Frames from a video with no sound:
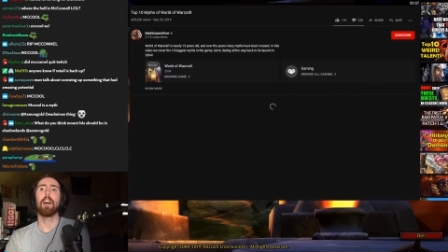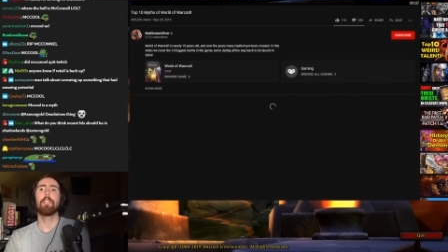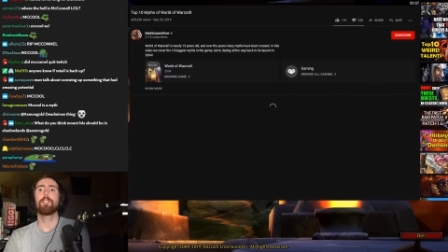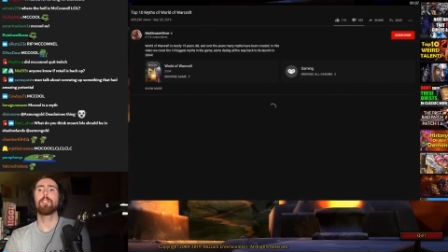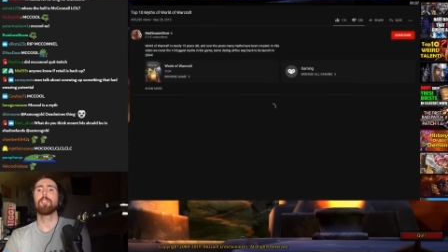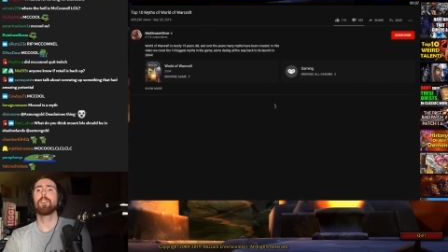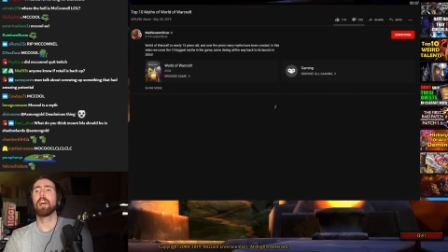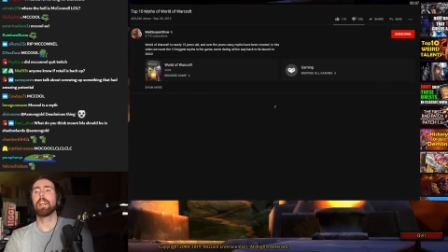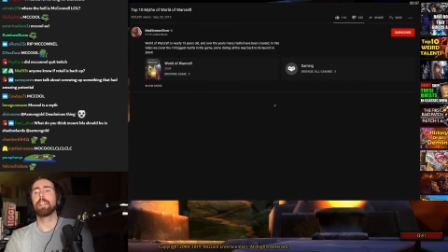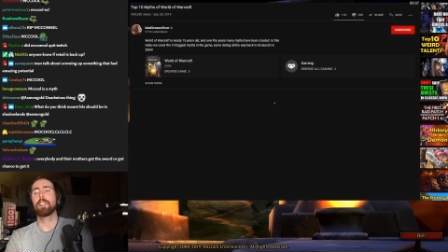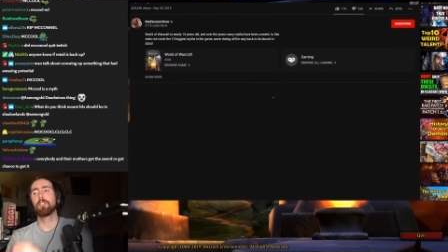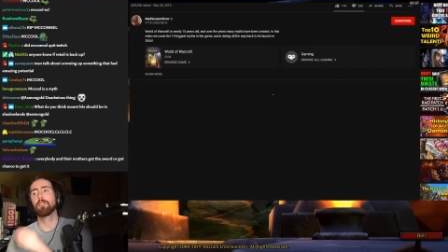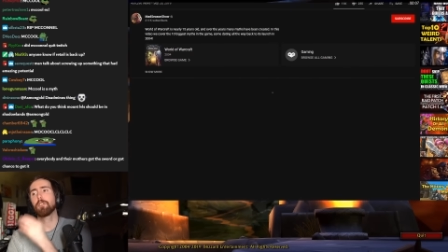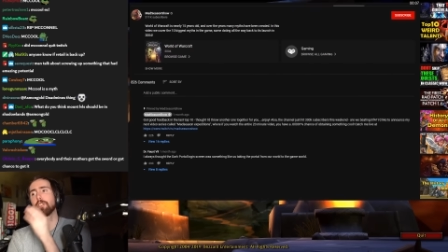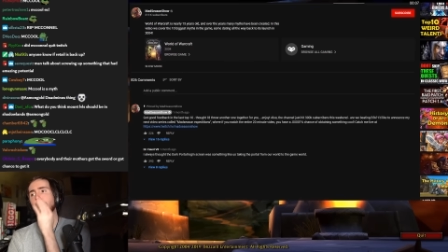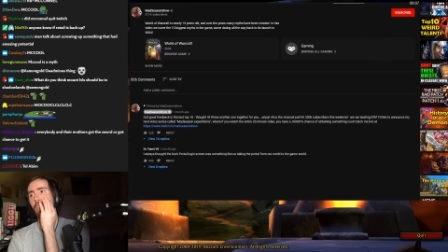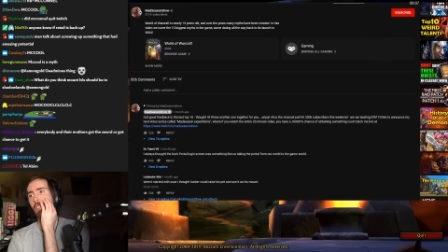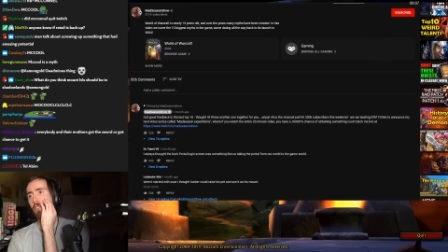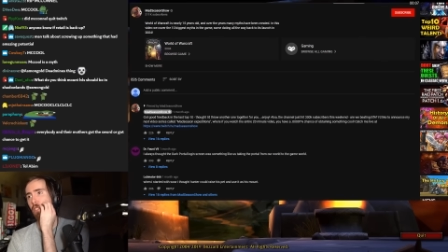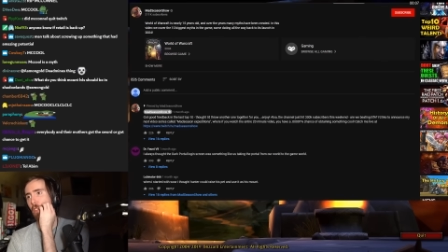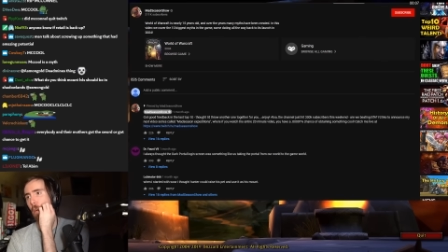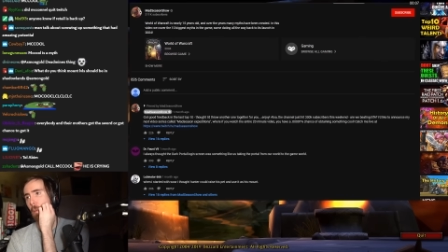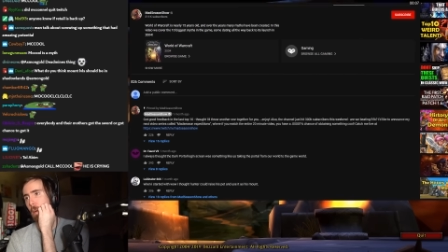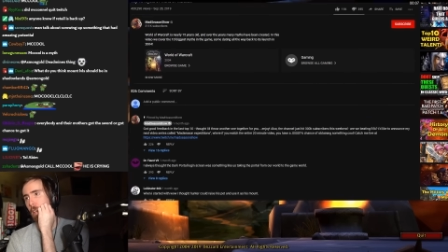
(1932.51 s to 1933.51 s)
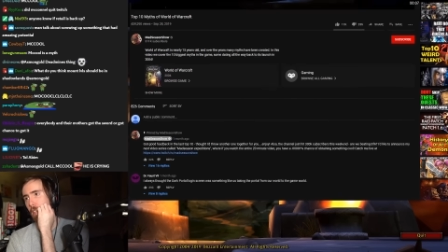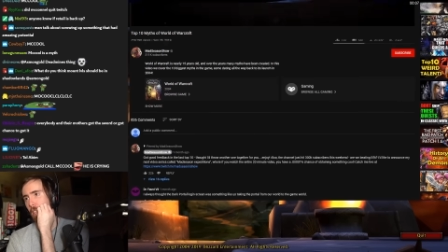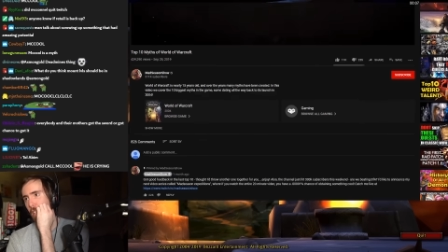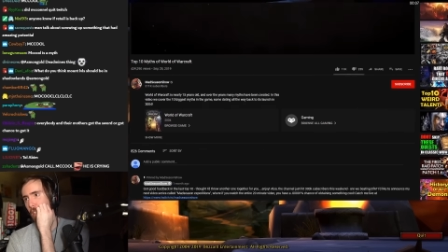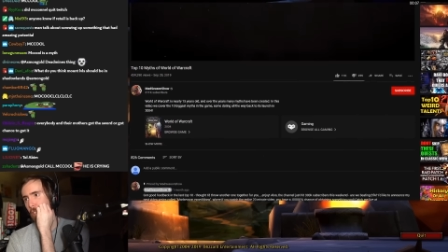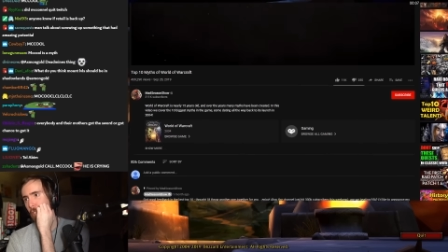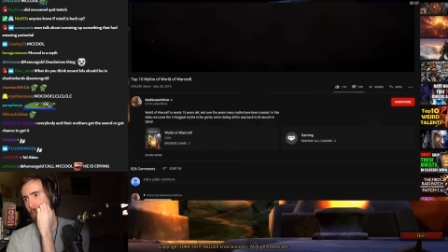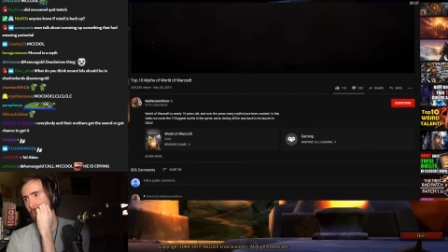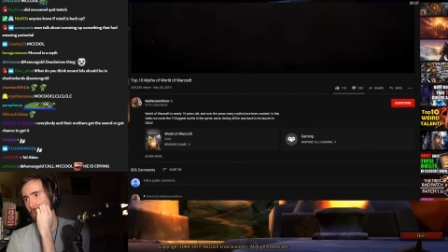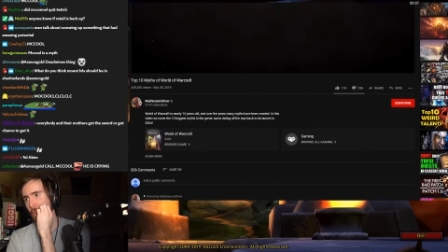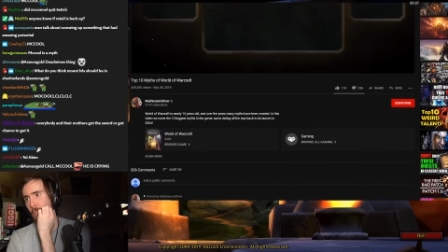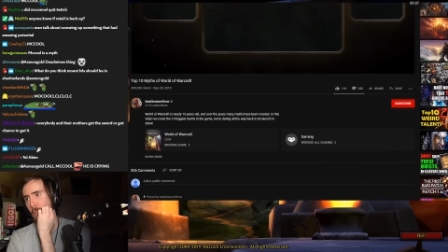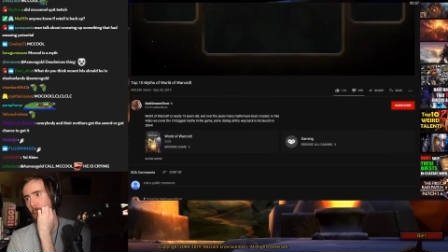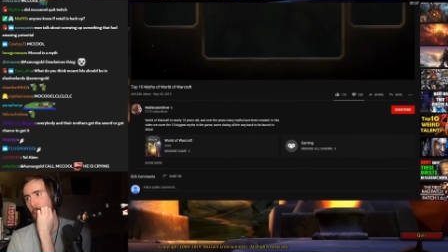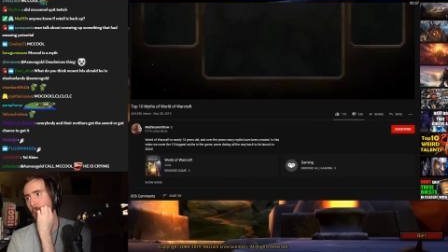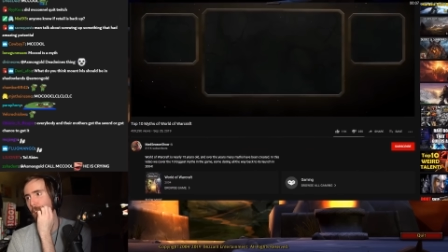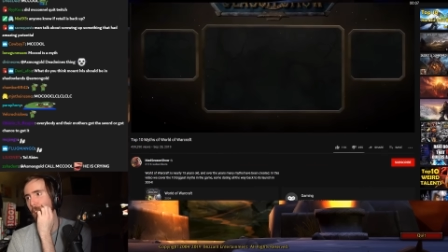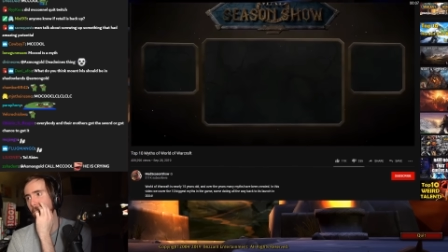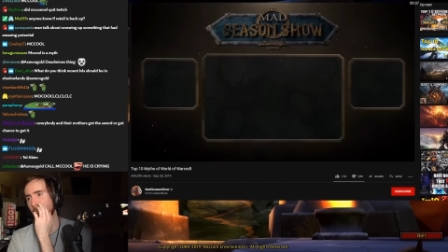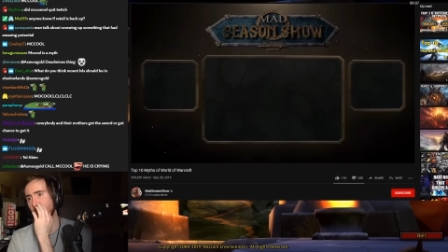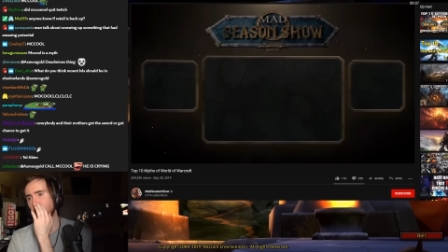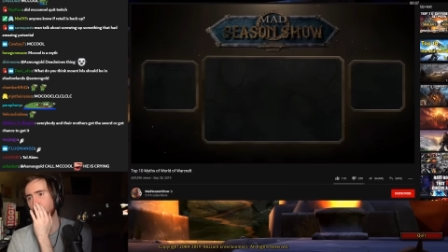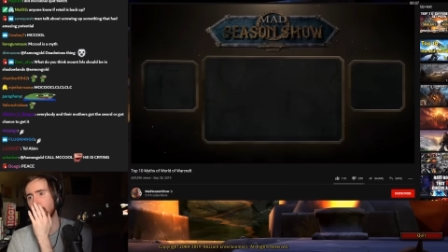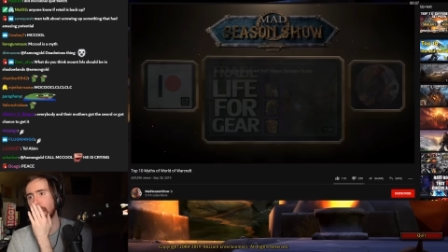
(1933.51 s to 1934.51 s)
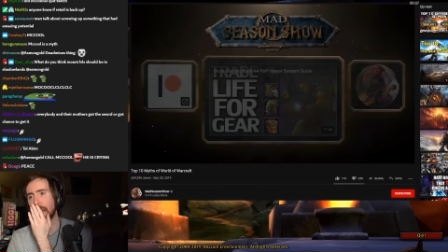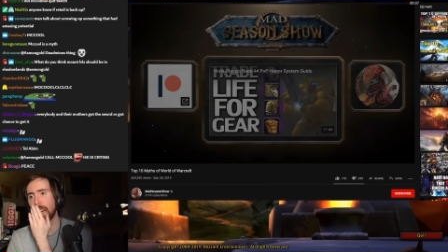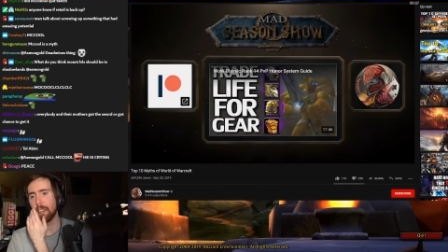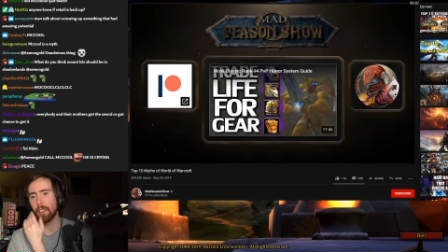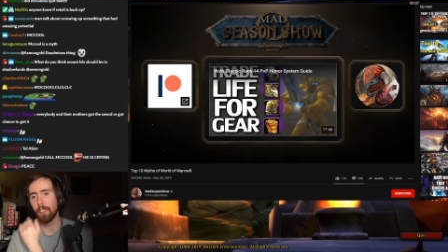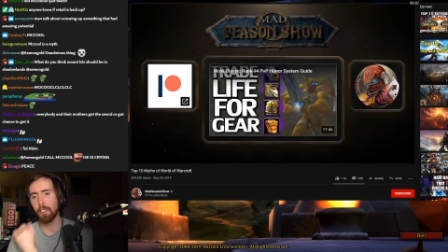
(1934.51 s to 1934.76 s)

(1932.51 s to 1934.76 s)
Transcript: feel like there's like so much history about like wow,